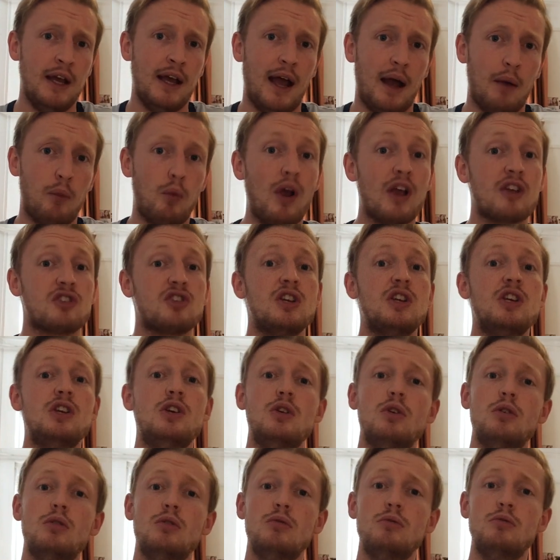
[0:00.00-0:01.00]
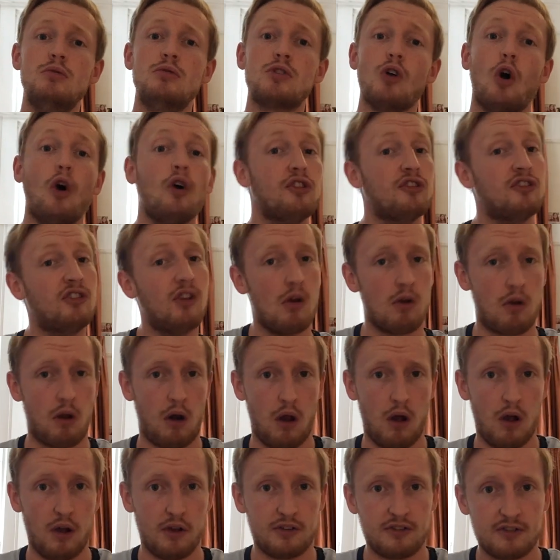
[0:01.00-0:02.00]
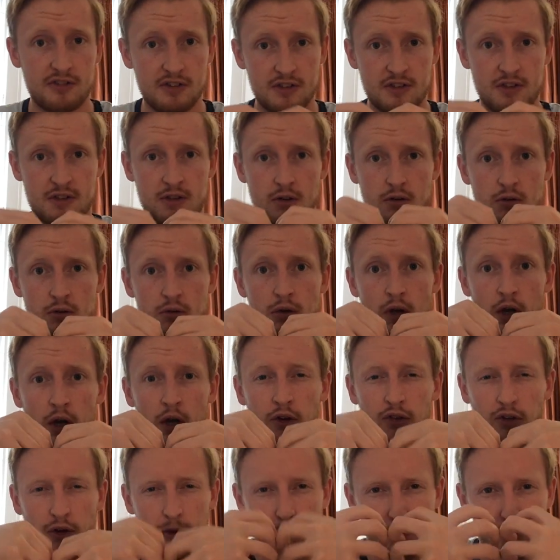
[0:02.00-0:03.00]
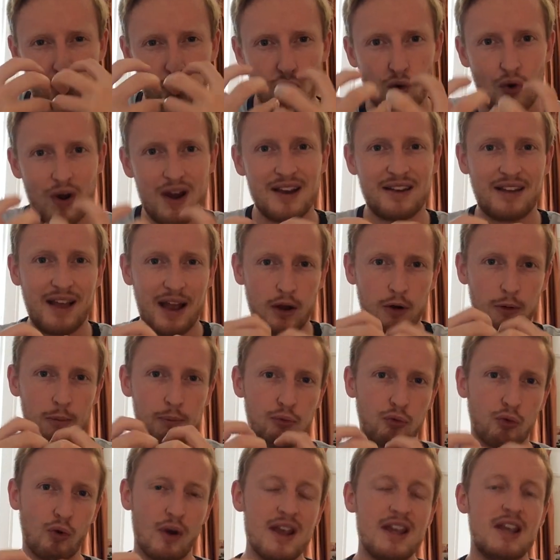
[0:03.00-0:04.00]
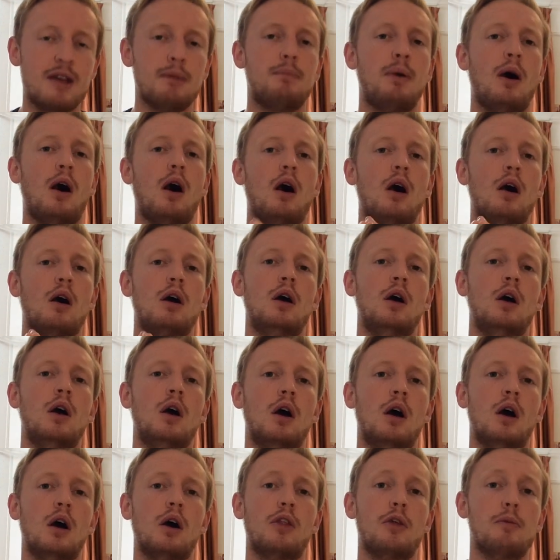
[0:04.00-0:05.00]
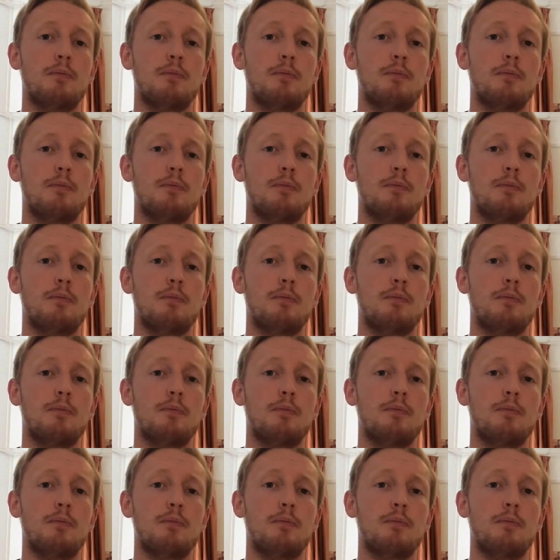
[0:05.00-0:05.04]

and we actually use osteoclasts to sort of break down or break apart uh,